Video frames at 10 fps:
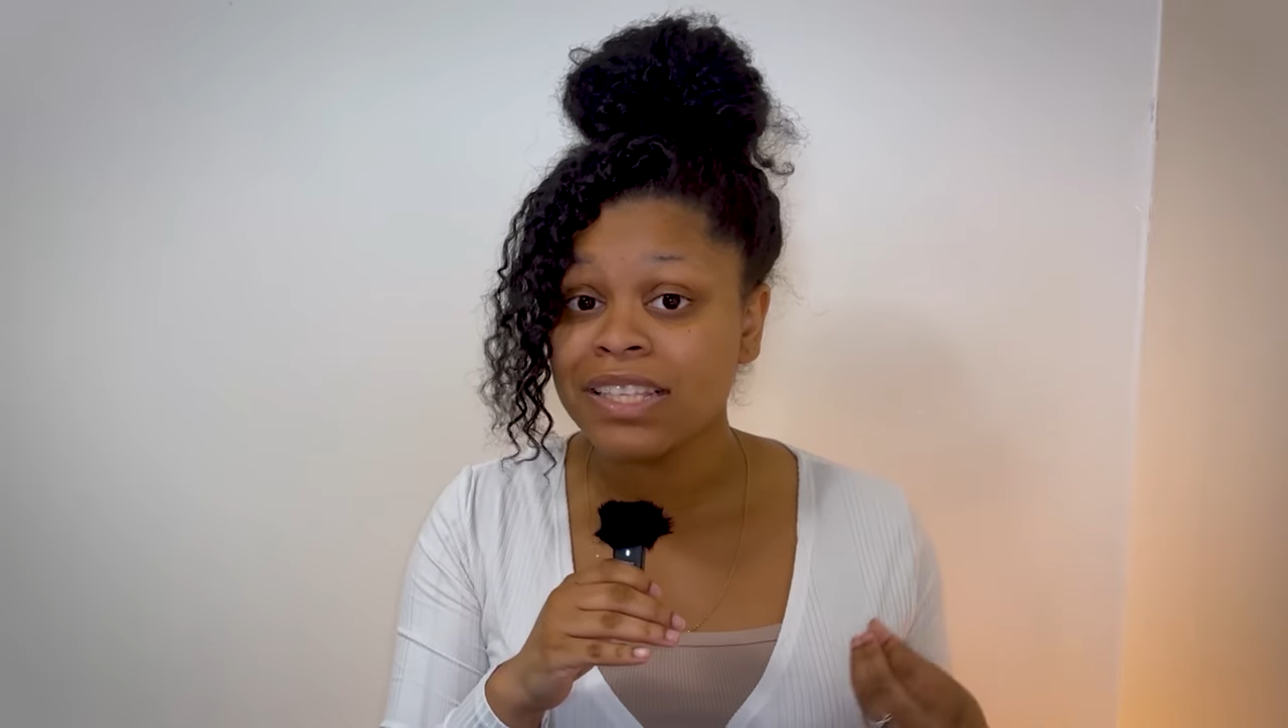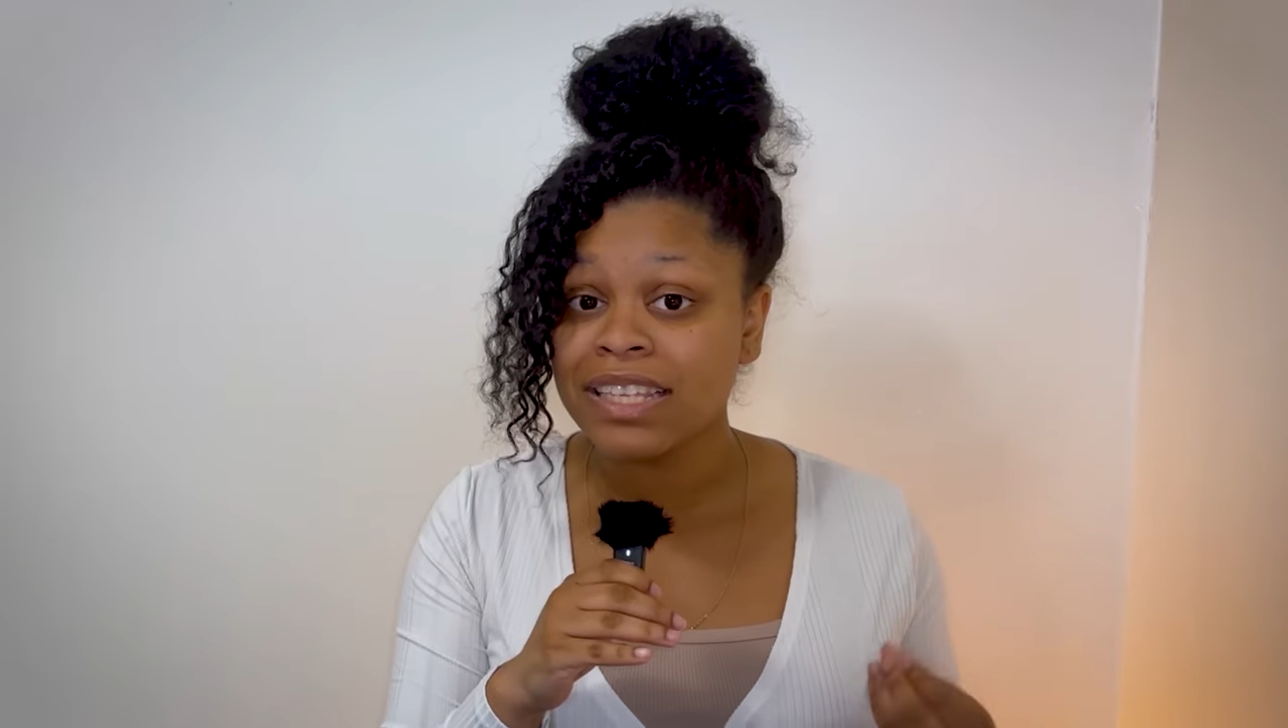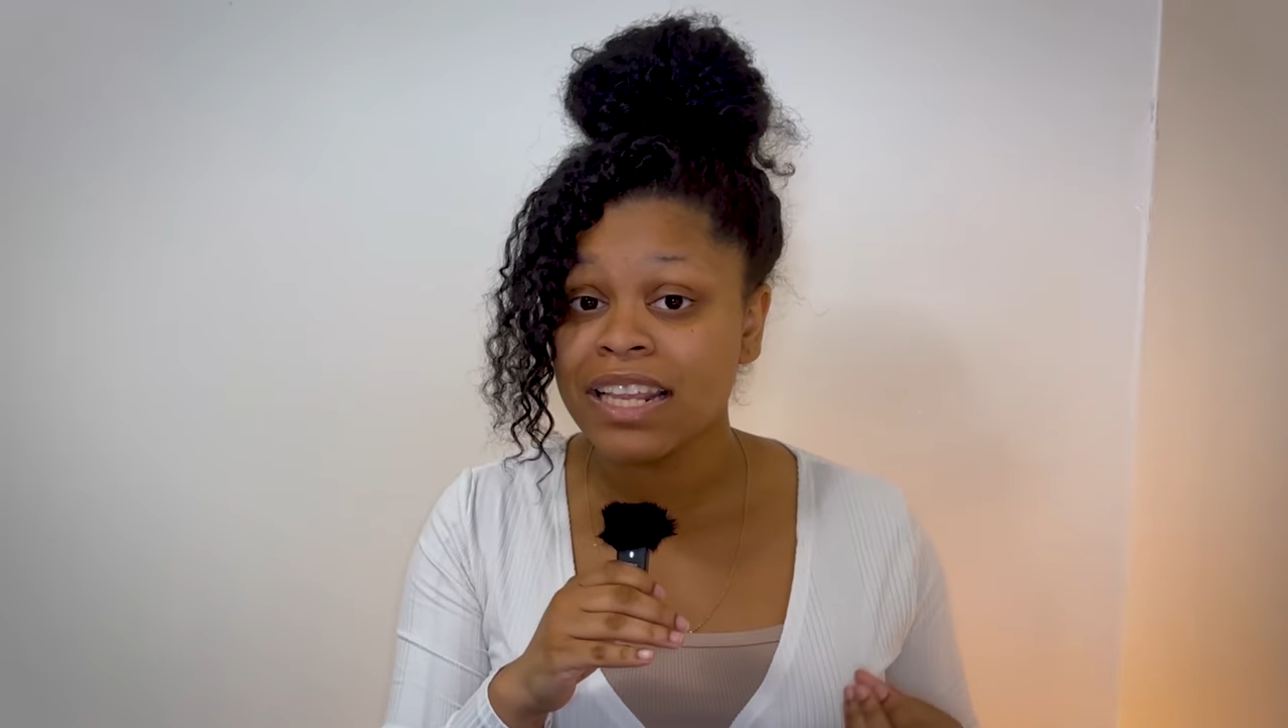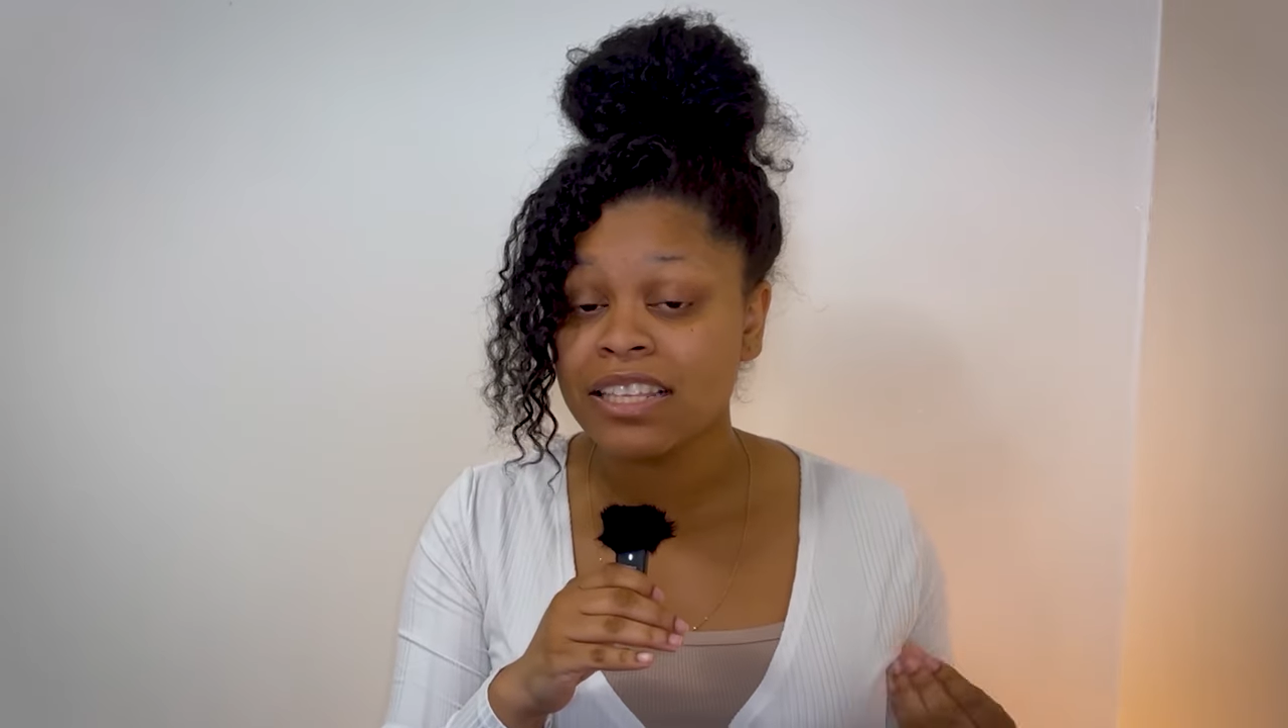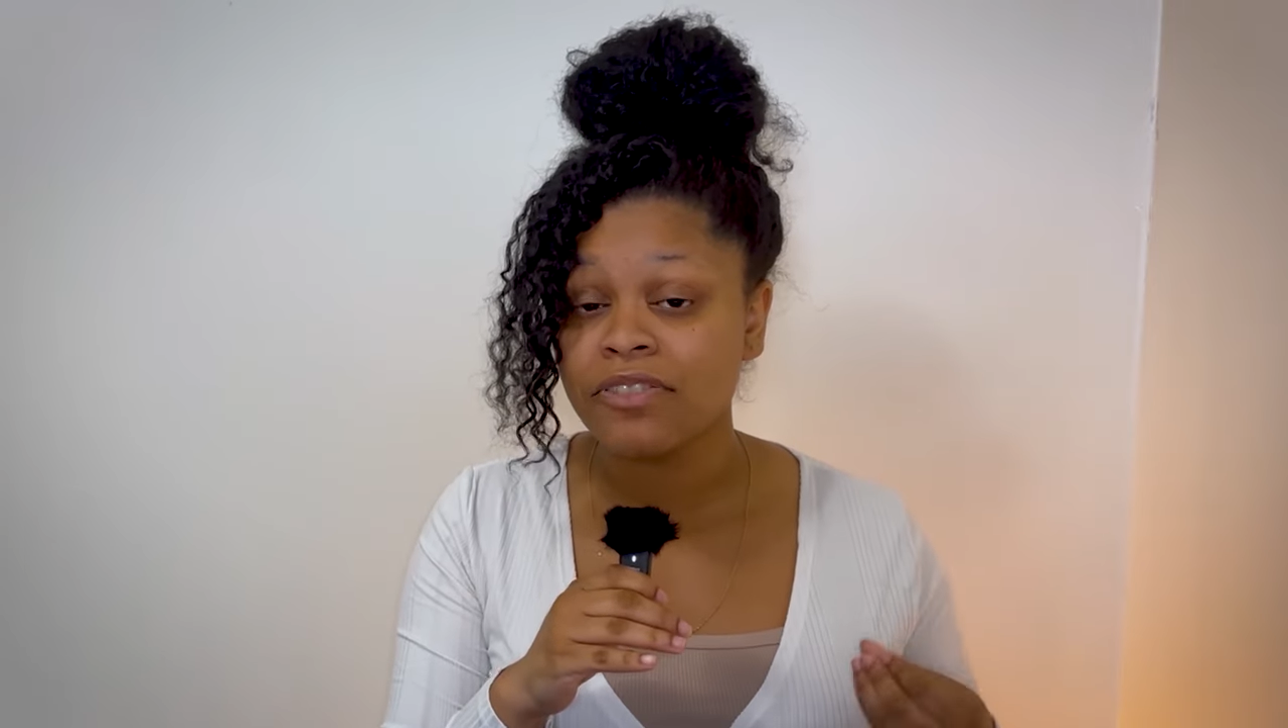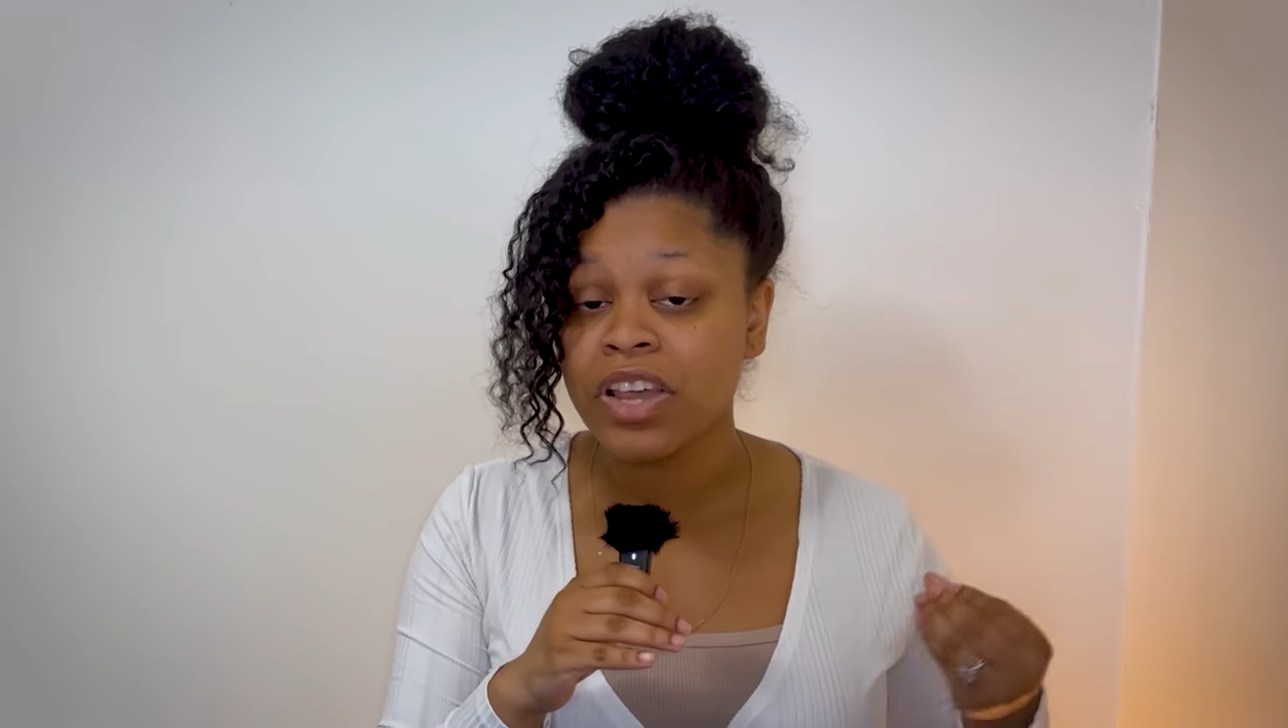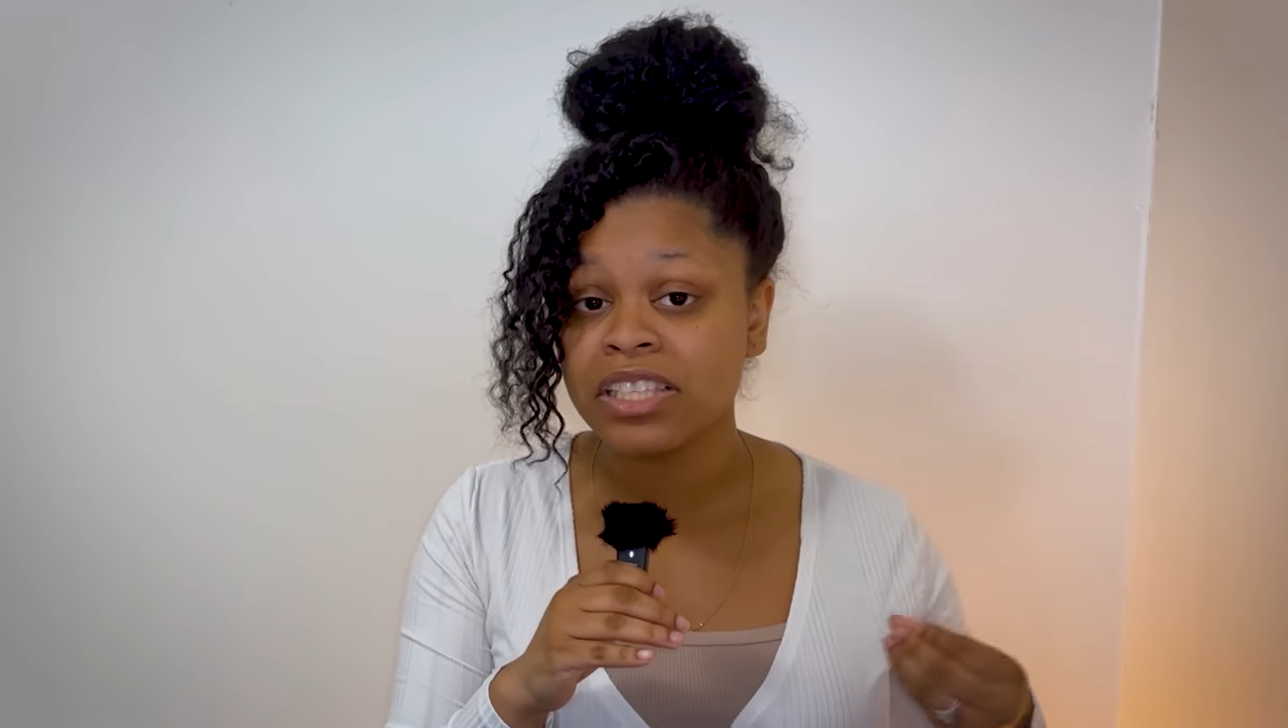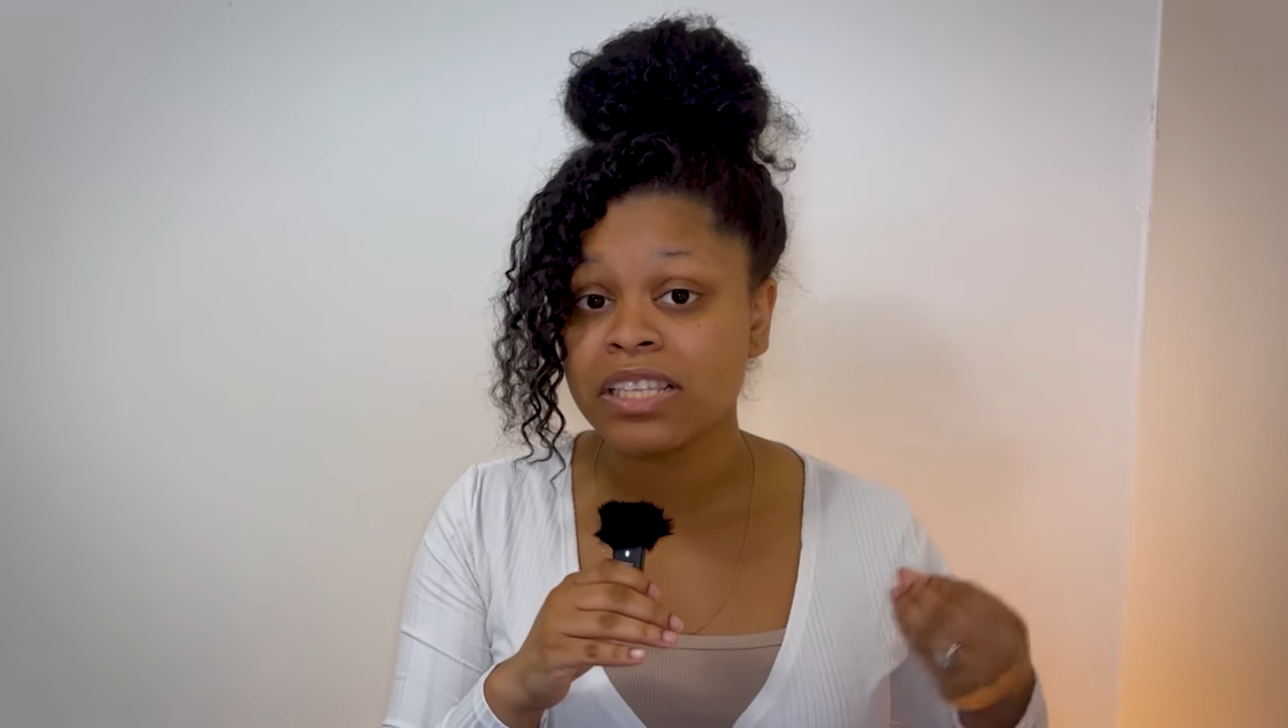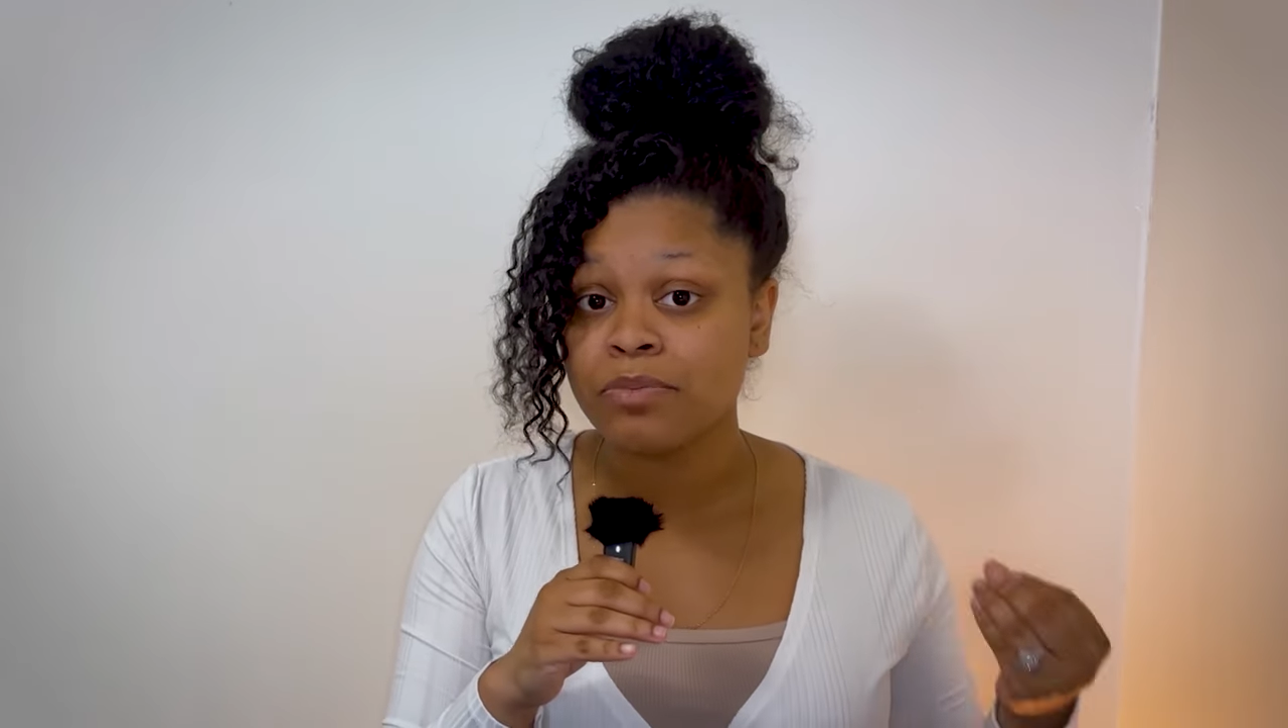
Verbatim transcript: to get into faceless